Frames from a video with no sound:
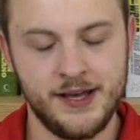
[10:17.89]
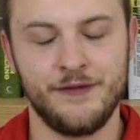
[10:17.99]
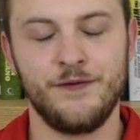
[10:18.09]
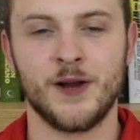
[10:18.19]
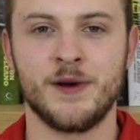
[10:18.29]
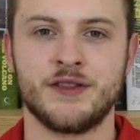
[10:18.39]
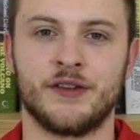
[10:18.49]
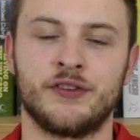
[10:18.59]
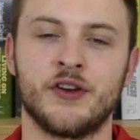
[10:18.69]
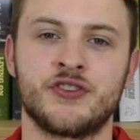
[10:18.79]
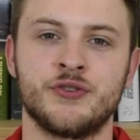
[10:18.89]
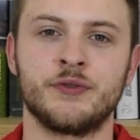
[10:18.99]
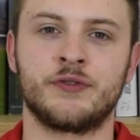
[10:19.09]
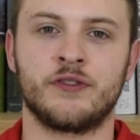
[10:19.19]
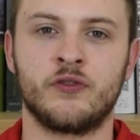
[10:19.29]
Follow my other
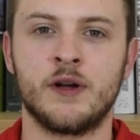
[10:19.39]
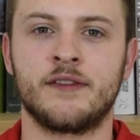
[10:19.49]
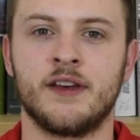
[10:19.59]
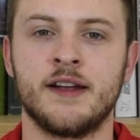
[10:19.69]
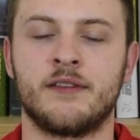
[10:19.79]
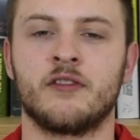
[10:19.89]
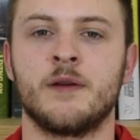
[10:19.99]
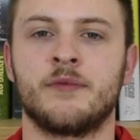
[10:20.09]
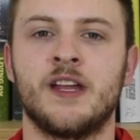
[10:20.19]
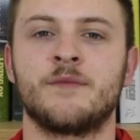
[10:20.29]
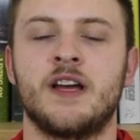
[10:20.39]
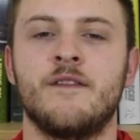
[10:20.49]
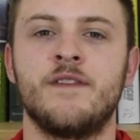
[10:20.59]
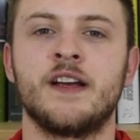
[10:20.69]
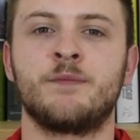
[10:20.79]
socials. Twitter, Instagram, Snapchat
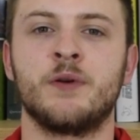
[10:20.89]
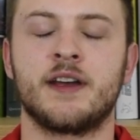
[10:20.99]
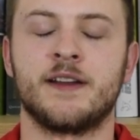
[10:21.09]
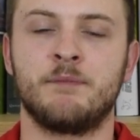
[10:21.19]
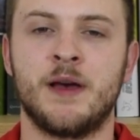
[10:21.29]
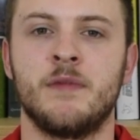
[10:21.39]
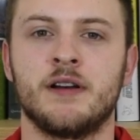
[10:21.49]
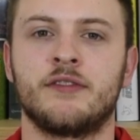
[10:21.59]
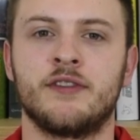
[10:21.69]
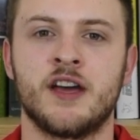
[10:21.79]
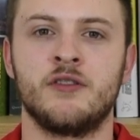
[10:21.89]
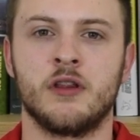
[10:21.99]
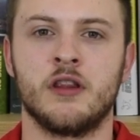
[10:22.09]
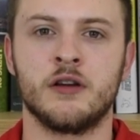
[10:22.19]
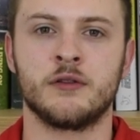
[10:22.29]
and Facebook. It's Ben Might Say on all
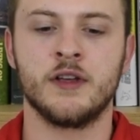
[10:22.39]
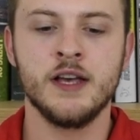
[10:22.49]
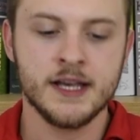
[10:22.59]
of those.